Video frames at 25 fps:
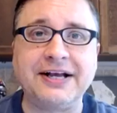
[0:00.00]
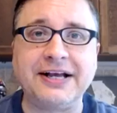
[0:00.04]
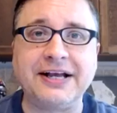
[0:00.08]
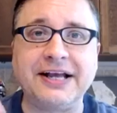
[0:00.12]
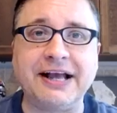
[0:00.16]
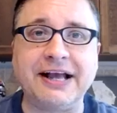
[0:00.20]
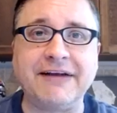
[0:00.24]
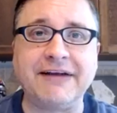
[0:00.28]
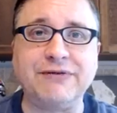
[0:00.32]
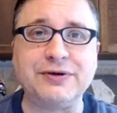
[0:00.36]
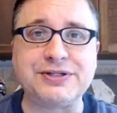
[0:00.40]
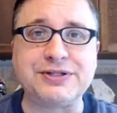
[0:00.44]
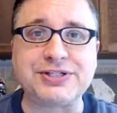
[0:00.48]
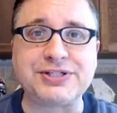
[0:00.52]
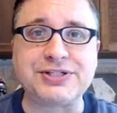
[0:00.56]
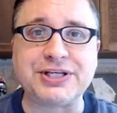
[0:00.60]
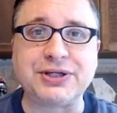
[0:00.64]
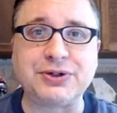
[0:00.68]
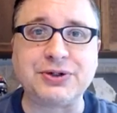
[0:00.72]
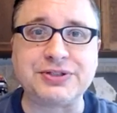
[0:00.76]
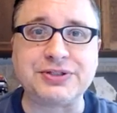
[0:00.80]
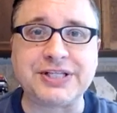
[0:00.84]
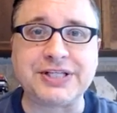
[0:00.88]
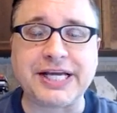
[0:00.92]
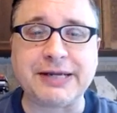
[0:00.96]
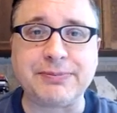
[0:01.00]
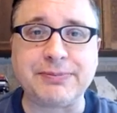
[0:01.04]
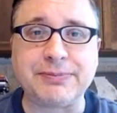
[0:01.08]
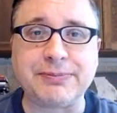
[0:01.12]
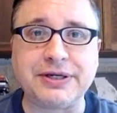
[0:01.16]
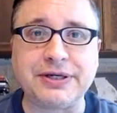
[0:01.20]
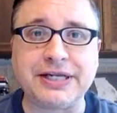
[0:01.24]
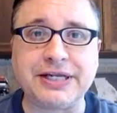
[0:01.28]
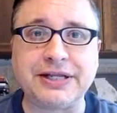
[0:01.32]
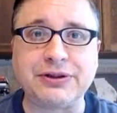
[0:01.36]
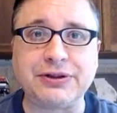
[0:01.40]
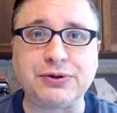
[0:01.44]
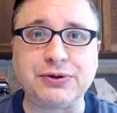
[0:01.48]
every single day,
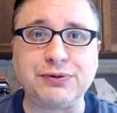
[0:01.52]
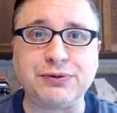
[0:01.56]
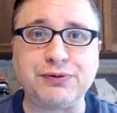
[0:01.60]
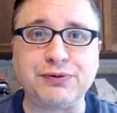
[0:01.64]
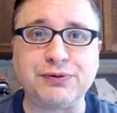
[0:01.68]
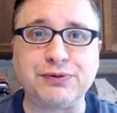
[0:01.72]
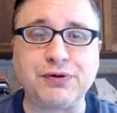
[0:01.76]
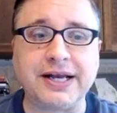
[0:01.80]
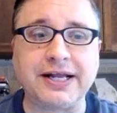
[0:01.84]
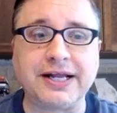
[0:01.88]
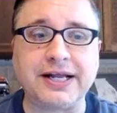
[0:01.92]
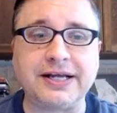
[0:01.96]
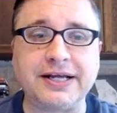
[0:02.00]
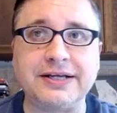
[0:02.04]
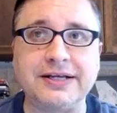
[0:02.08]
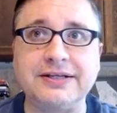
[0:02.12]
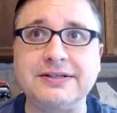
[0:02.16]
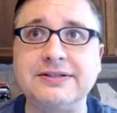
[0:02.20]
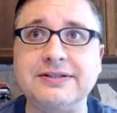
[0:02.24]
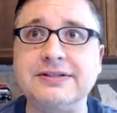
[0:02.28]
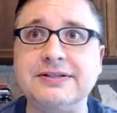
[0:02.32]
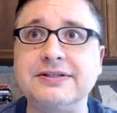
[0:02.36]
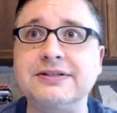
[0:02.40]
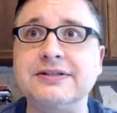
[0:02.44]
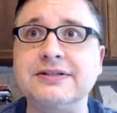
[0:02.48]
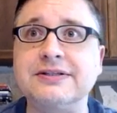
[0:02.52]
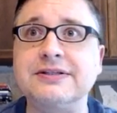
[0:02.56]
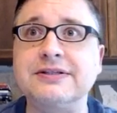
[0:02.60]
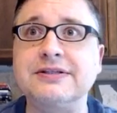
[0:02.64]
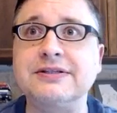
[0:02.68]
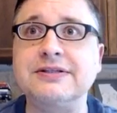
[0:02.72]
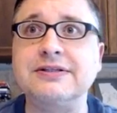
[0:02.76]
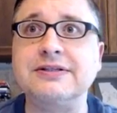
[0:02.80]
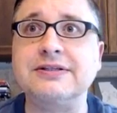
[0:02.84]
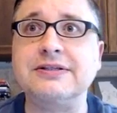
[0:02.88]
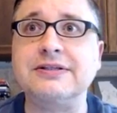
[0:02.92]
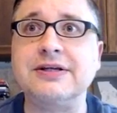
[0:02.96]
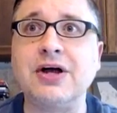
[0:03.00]
Monday through Friday.
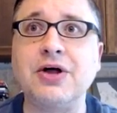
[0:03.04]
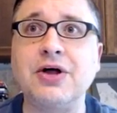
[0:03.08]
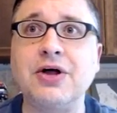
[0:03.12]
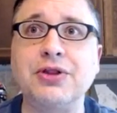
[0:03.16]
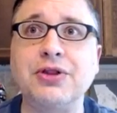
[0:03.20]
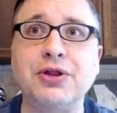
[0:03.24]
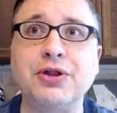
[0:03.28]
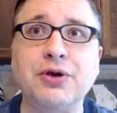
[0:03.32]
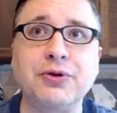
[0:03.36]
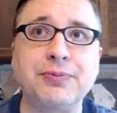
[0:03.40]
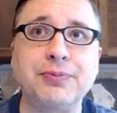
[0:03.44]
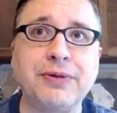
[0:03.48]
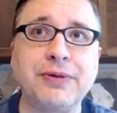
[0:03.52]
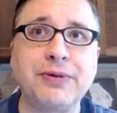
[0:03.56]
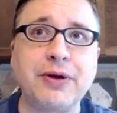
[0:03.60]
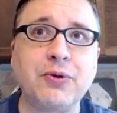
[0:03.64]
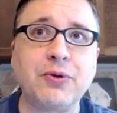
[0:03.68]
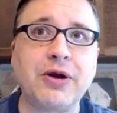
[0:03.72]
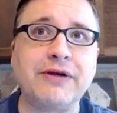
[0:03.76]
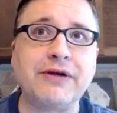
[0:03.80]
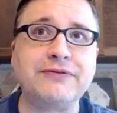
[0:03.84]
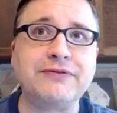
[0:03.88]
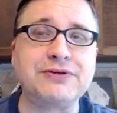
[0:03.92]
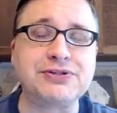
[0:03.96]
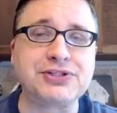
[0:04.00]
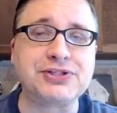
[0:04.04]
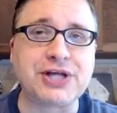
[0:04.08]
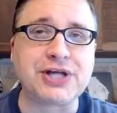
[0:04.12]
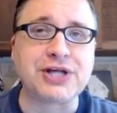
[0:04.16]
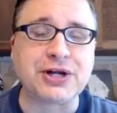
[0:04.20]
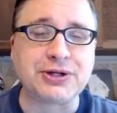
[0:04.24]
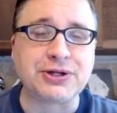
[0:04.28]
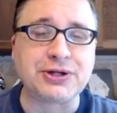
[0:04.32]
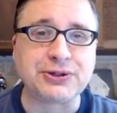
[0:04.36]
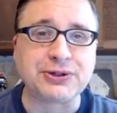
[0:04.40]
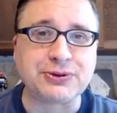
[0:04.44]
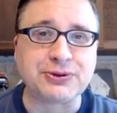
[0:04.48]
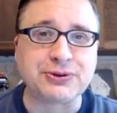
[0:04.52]
Although my wife just
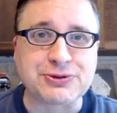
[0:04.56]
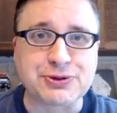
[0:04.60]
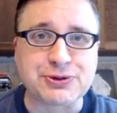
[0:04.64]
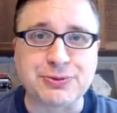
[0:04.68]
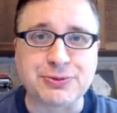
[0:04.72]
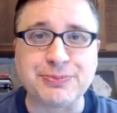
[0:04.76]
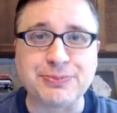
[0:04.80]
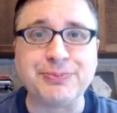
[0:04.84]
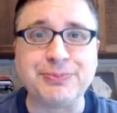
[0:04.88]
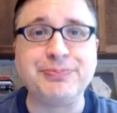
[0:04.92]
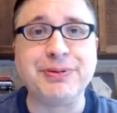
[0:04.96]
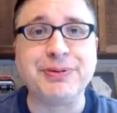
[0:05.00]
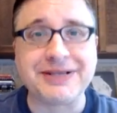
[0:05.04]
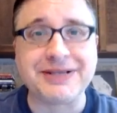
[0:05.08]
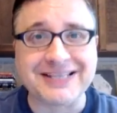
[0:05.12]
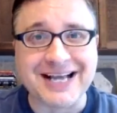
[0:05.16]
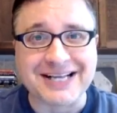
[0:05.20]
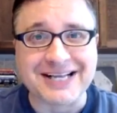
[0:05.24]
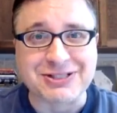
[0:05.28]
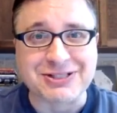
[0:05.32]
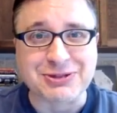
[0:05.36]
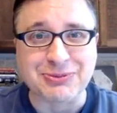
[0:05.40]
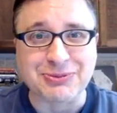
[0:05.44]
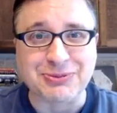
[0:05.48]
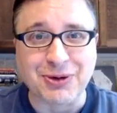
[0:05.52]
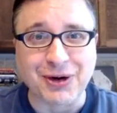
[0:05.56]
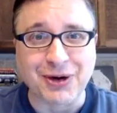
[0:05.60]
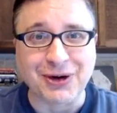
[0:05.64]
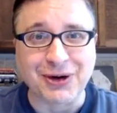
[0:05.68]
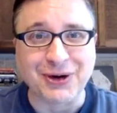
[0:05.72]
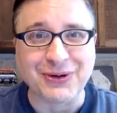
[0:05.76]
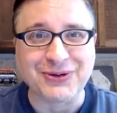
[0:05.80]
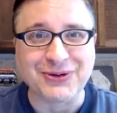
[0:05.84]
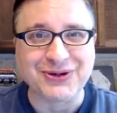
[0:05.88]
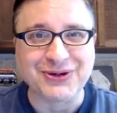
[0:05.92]
shouted across the room, but not tomorrow.